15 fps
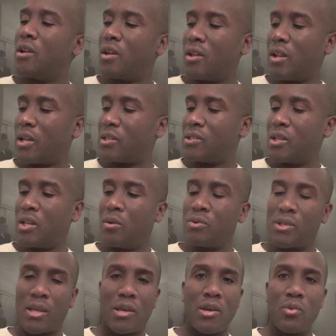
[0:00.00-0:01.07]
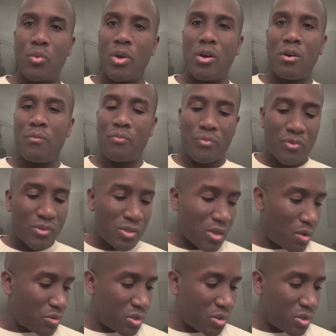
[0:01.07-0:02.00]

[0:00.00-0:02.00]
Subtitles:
And like I said, it was at Goodwill. So,